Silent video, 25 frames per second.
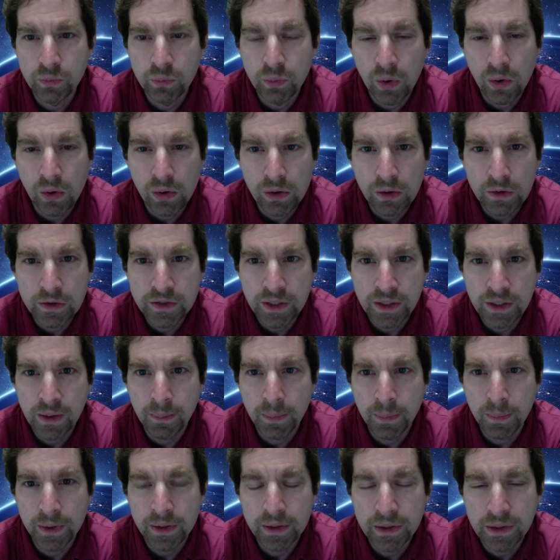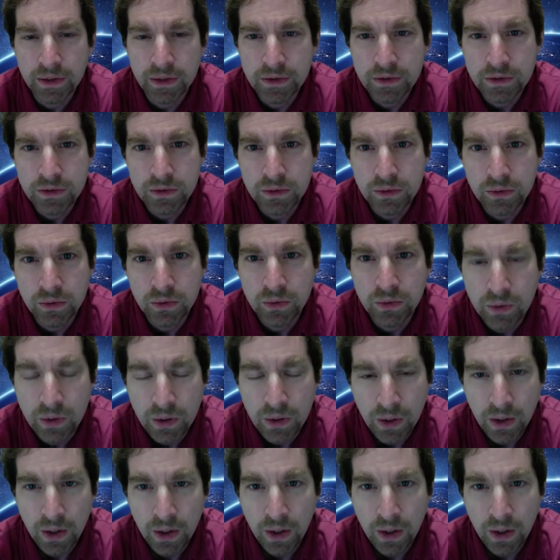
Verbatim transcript: roles and abilities to